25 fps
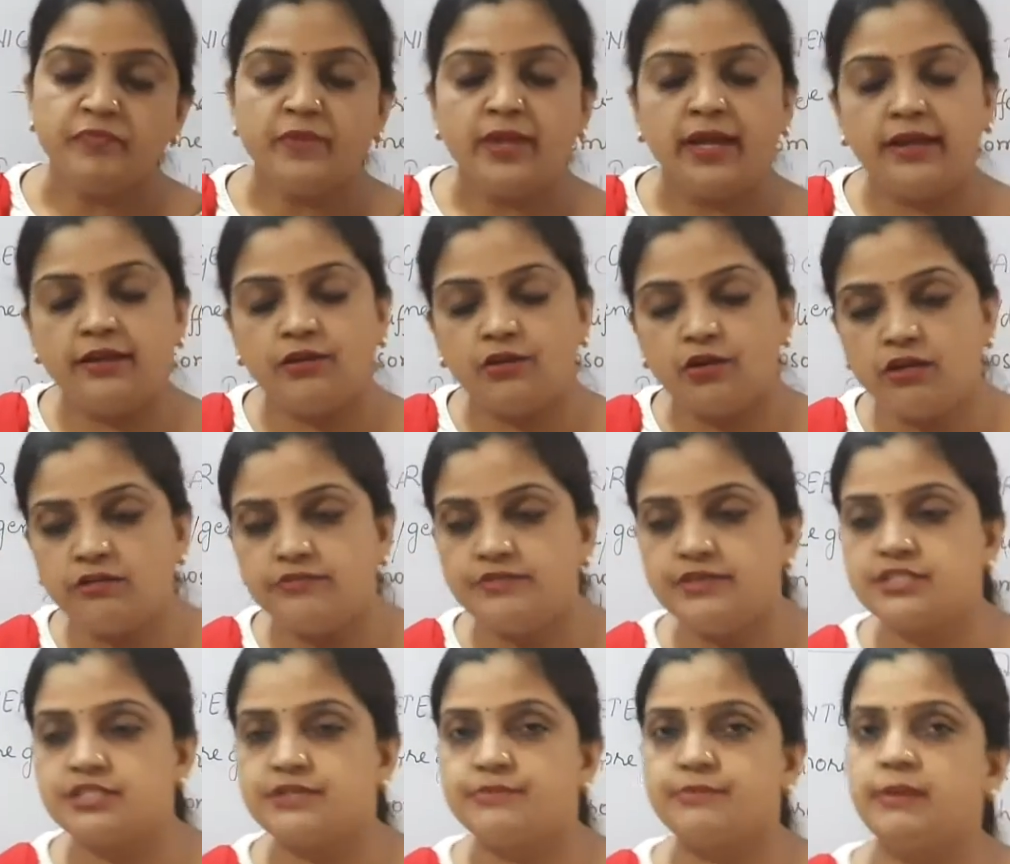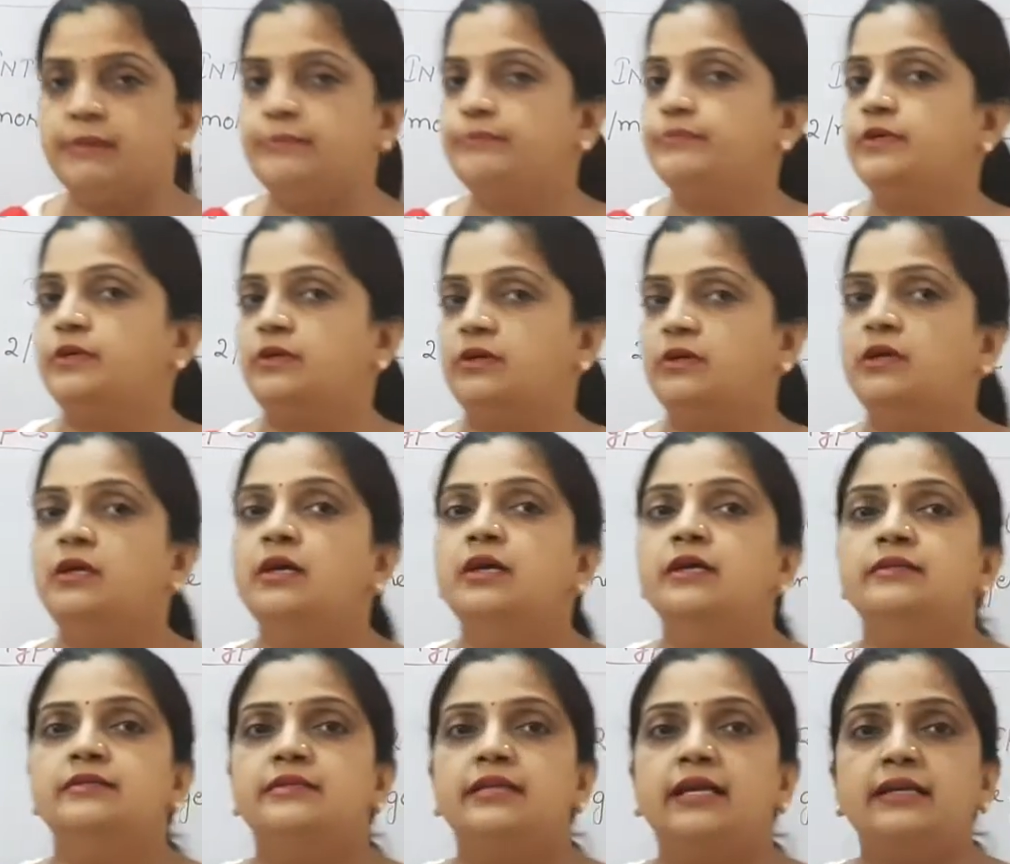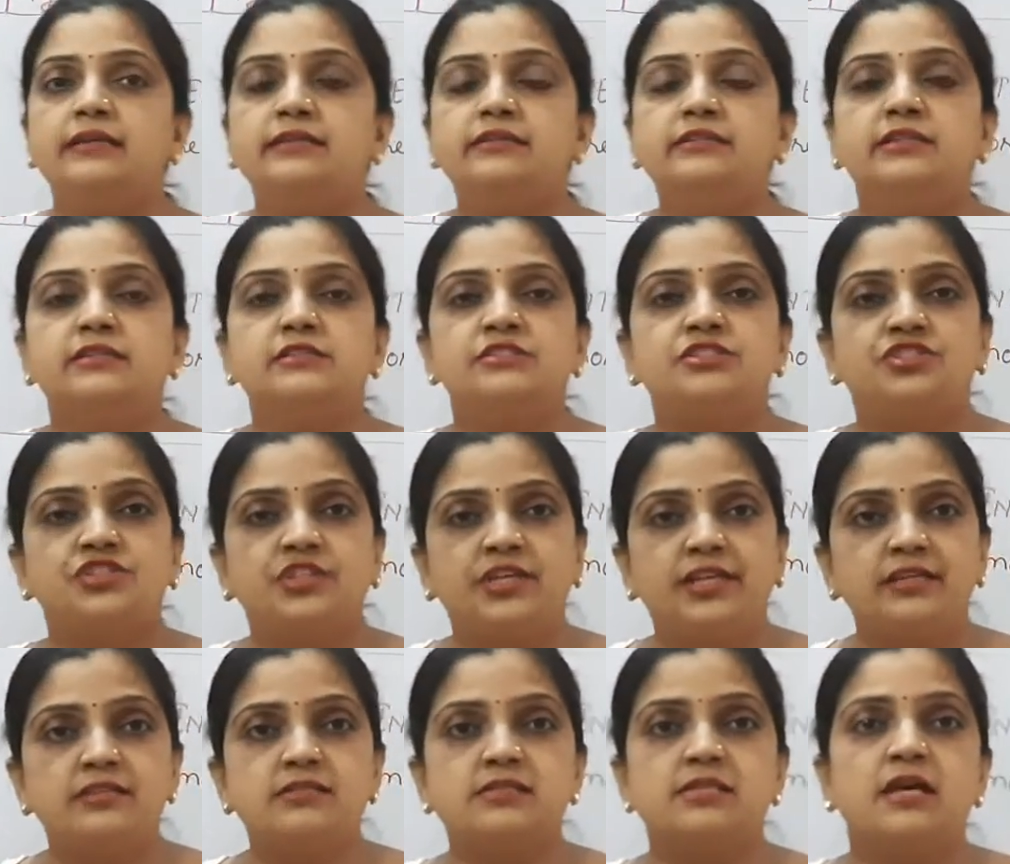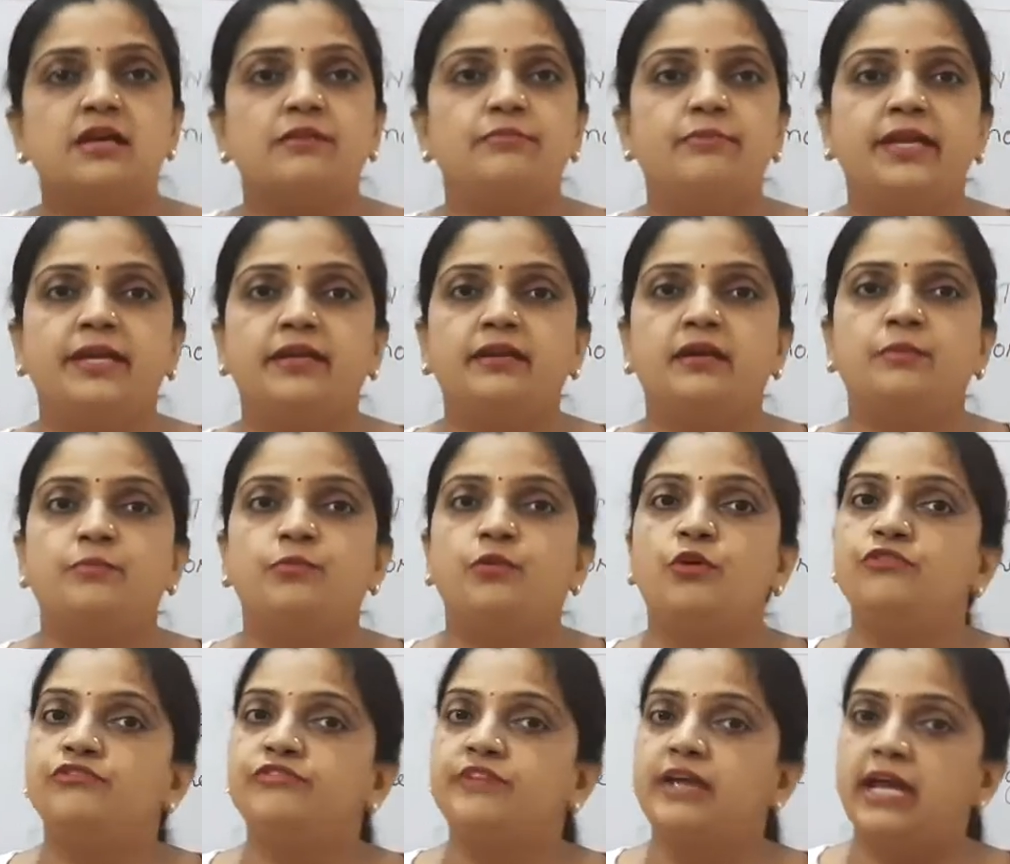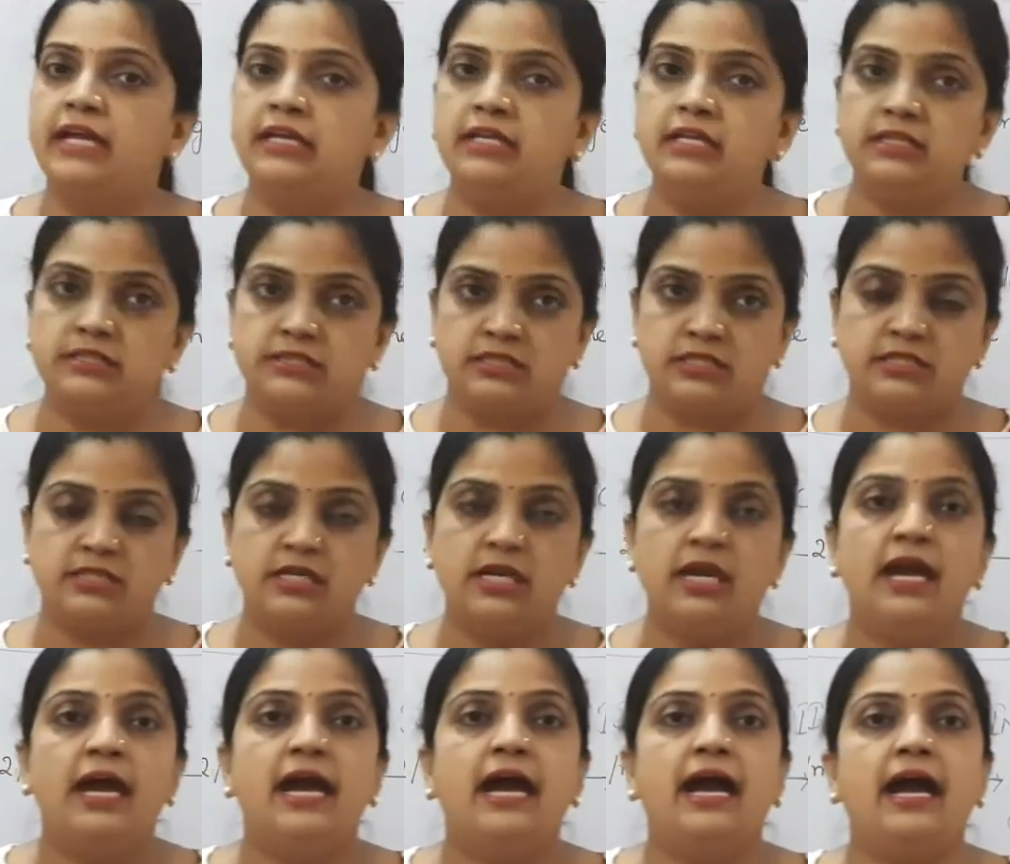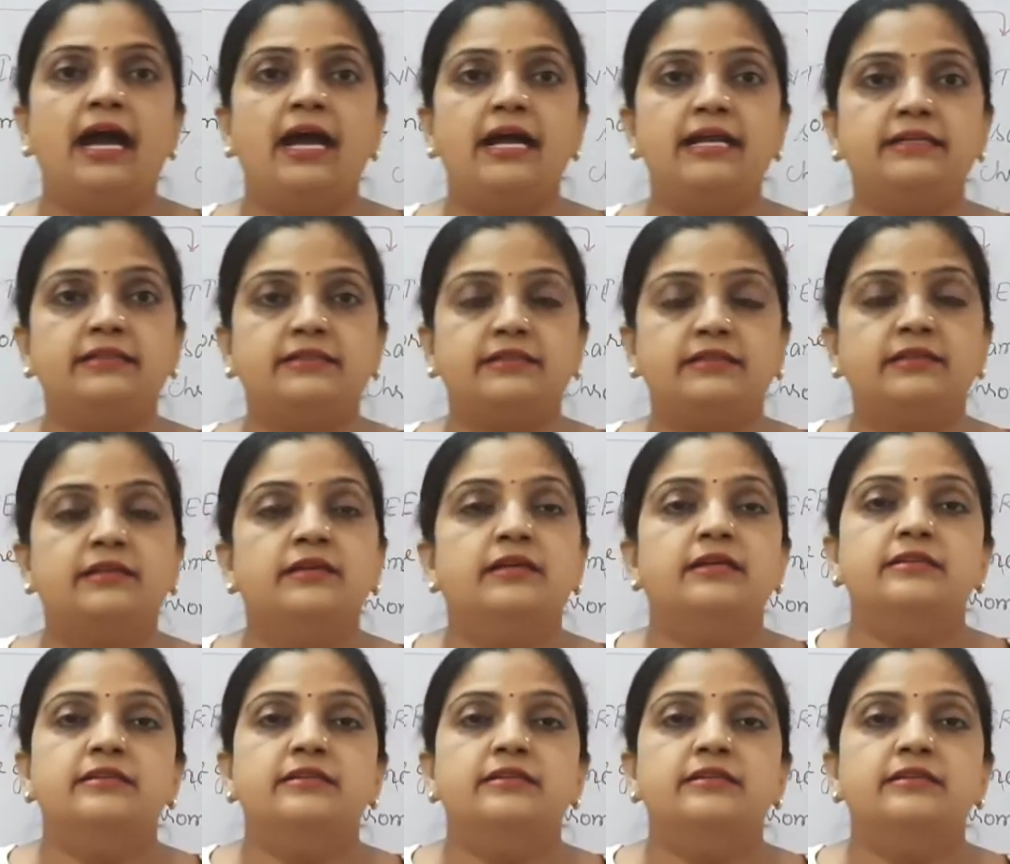And always remember that the genes are made up of alleles, and